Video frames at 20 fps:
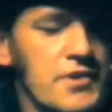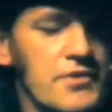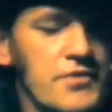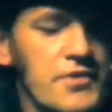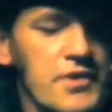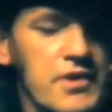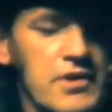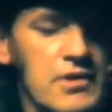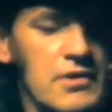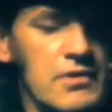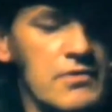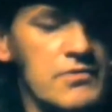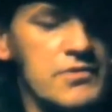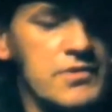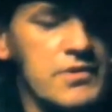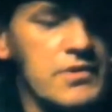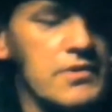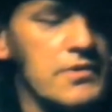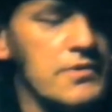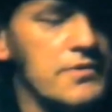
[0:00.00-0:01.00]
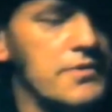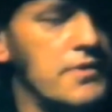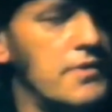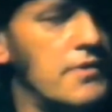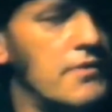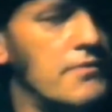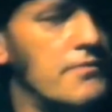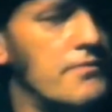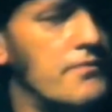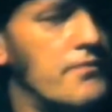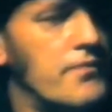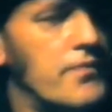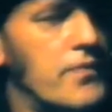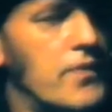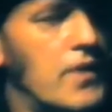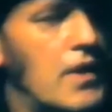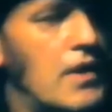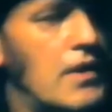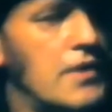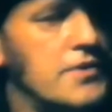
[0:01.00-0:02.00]
still think it looks good, you know.
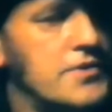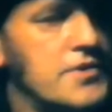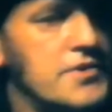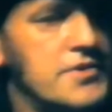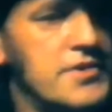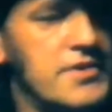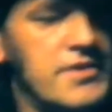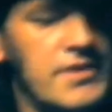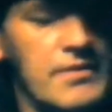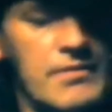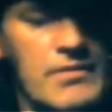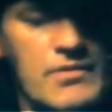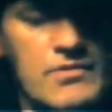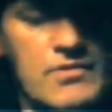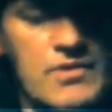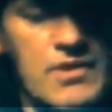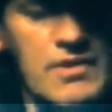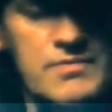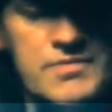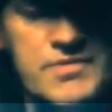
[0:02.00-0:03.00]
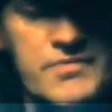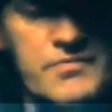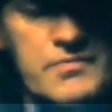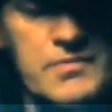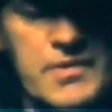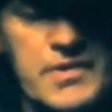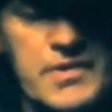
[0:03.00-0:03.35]
I like to see them old clips of